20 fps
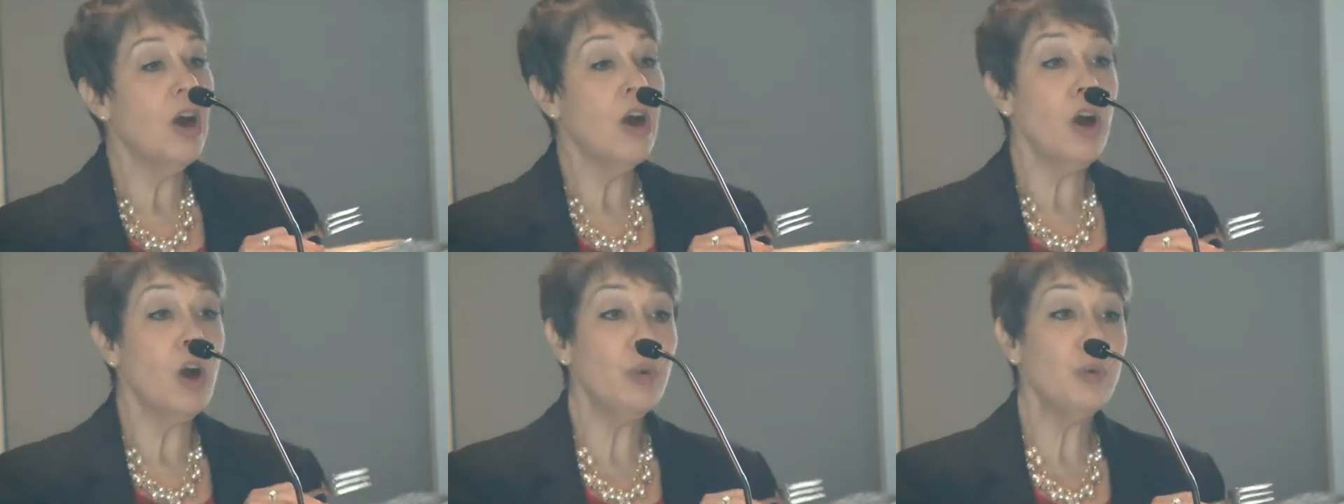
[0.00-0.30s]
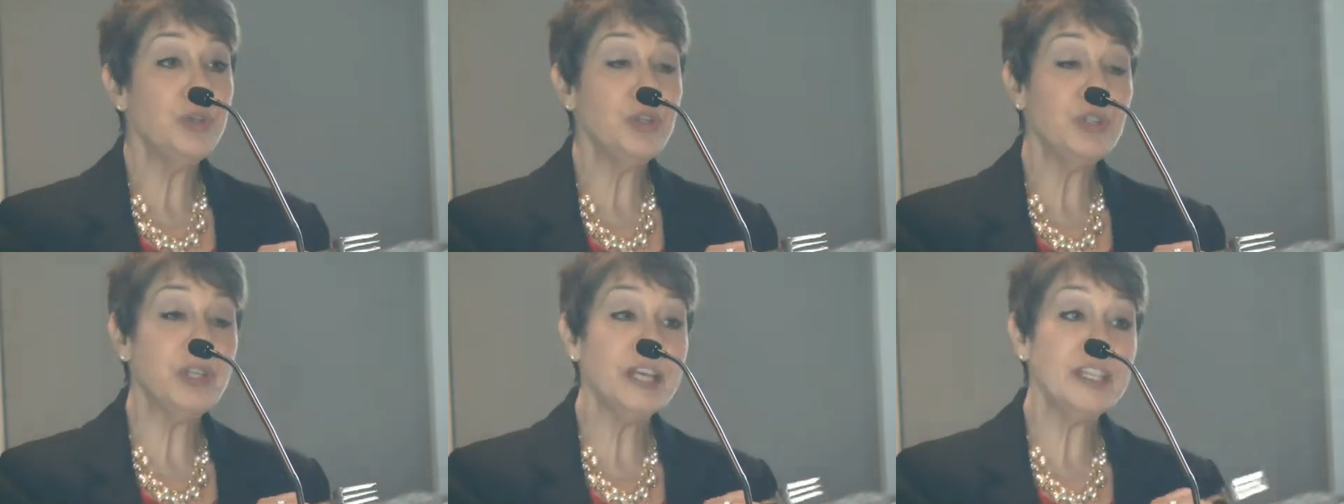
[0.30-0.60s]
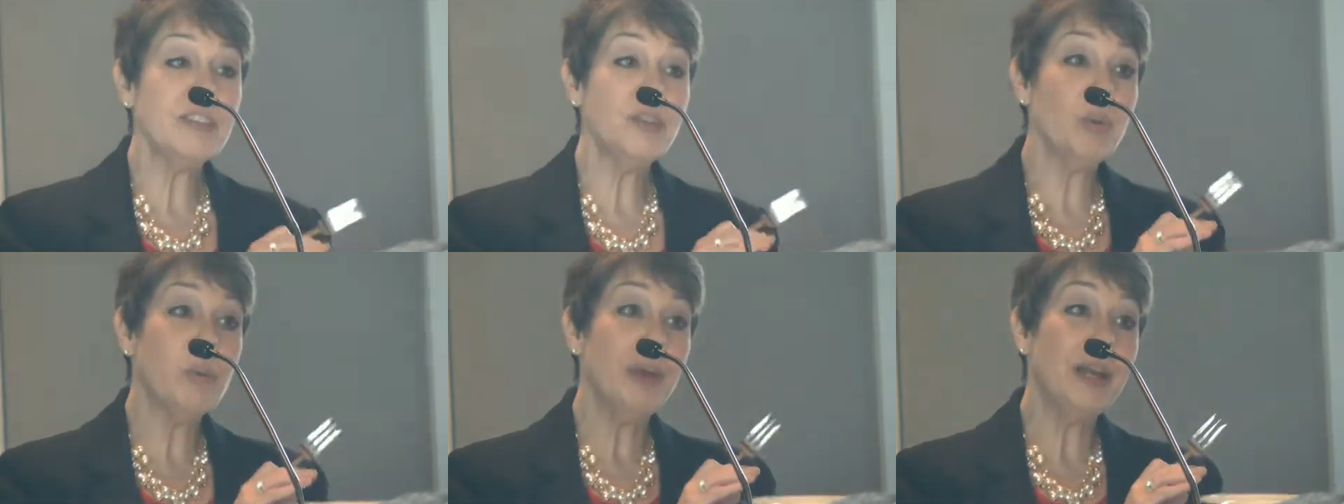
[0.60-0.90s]
oh, would you
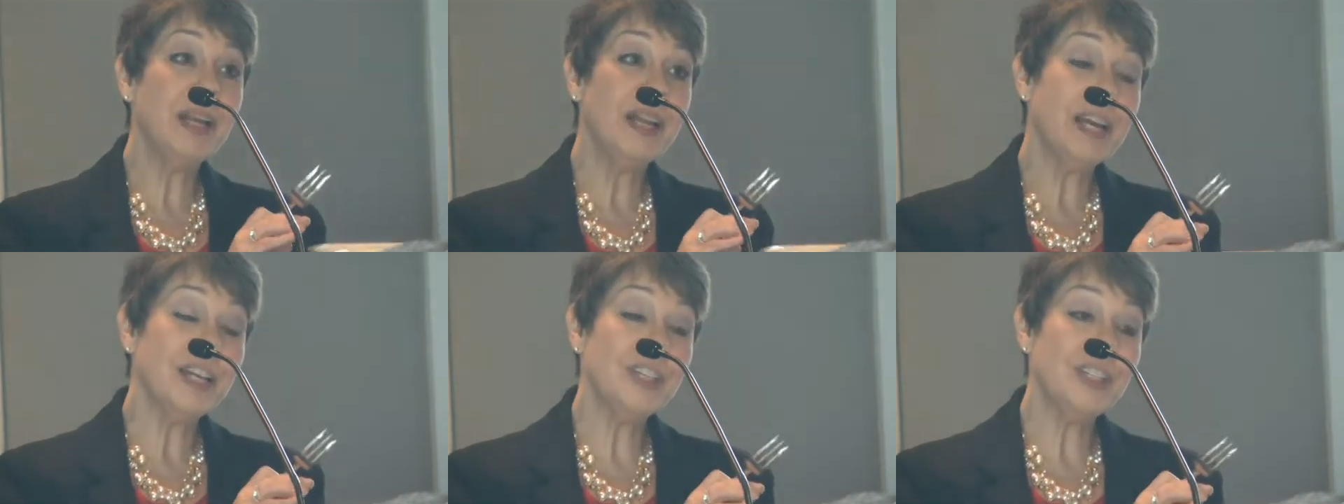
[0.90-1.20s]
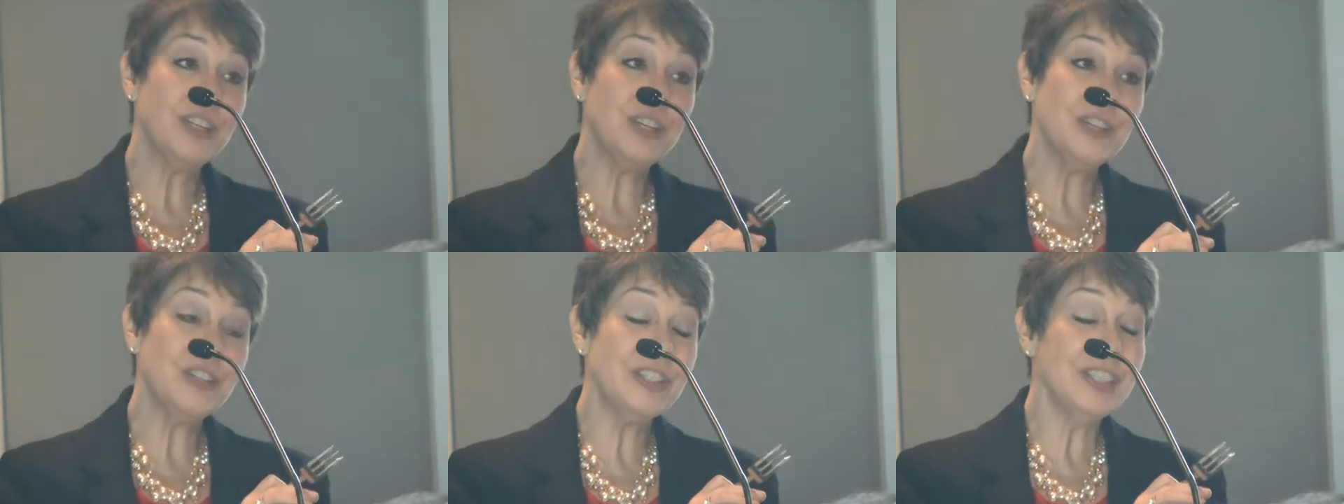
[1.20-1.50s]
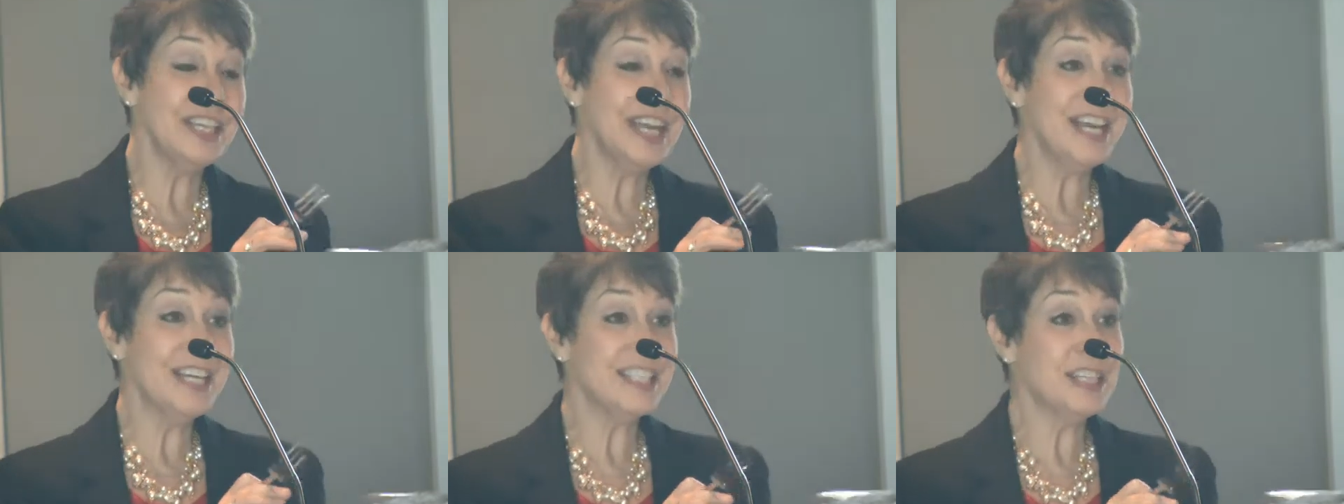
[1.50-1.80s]
like some of my nachos?
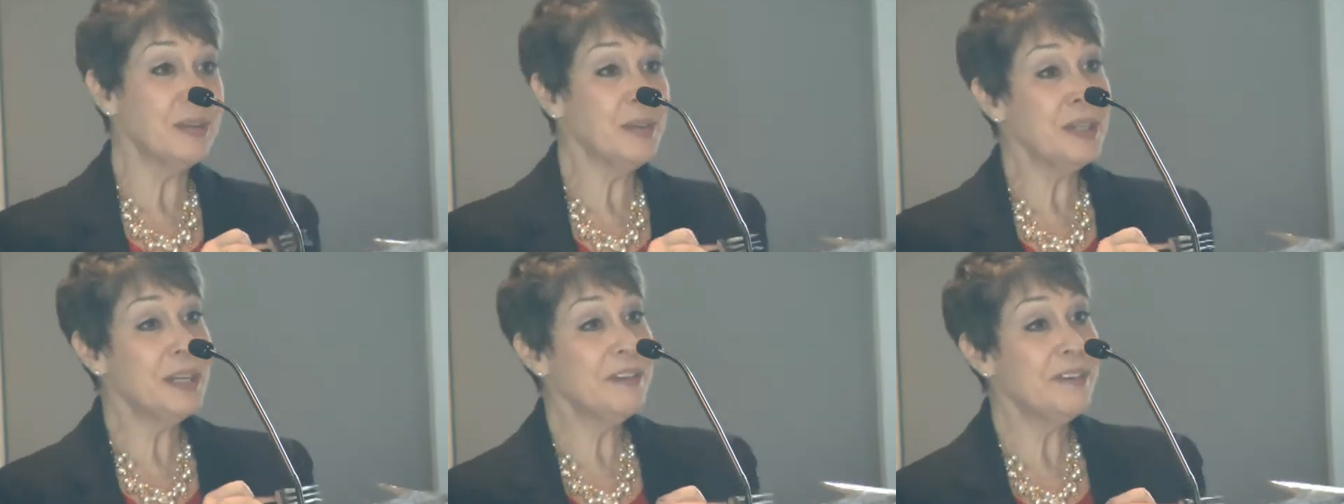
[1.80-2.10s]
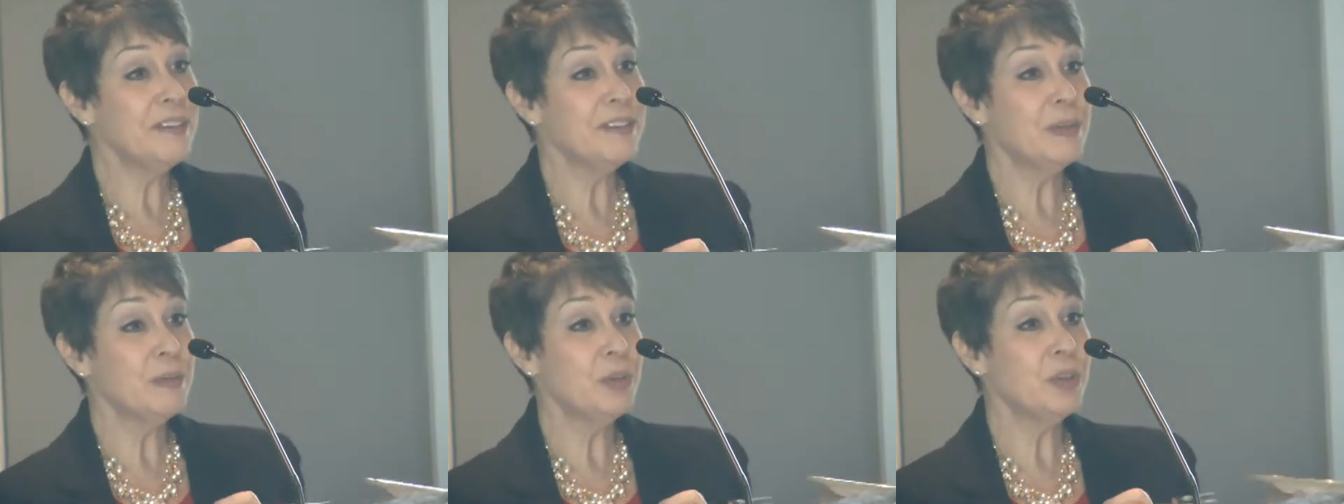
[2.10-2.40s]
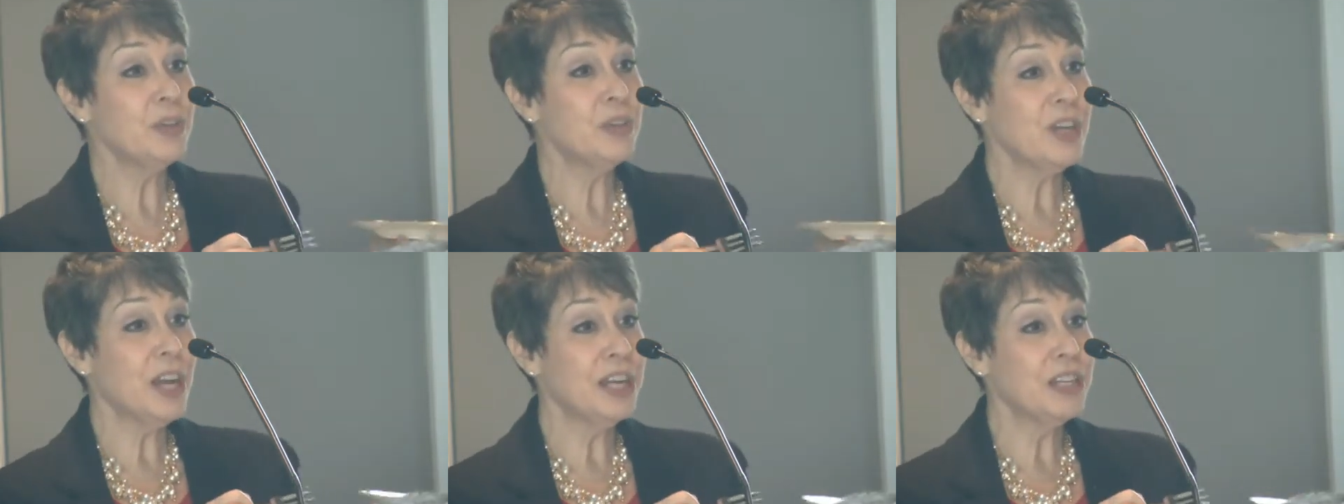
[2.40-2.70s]
Yes, I would love to have some of
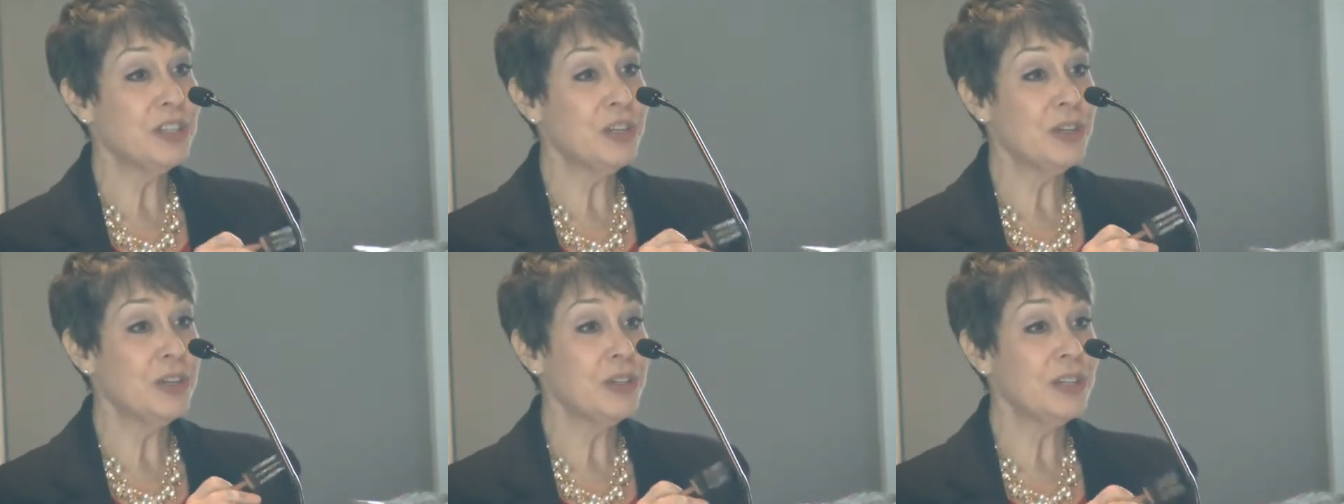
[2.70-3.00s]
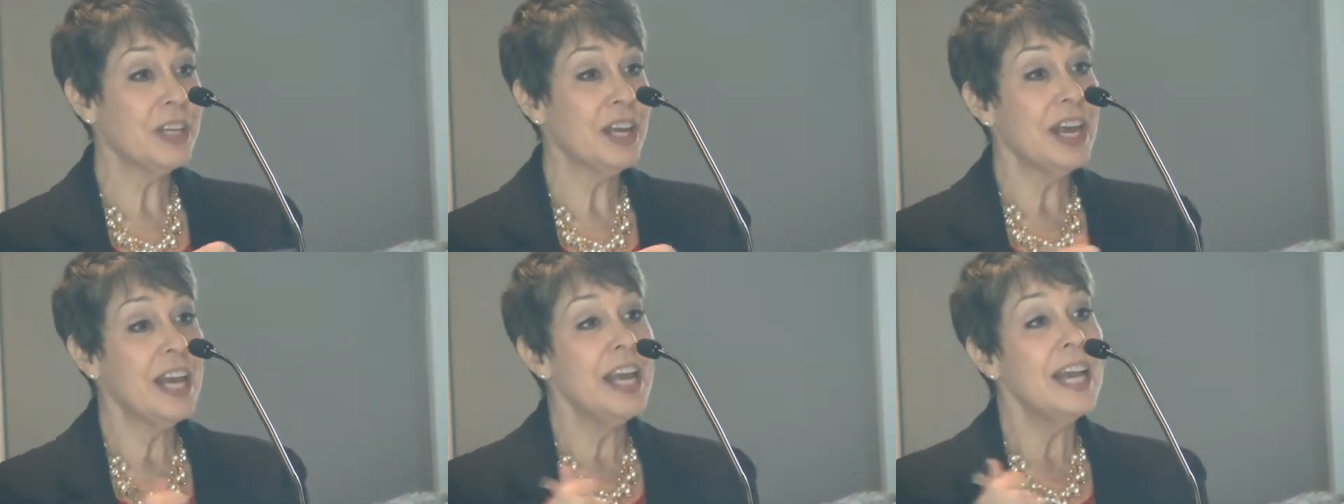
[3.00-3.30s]
your nachos.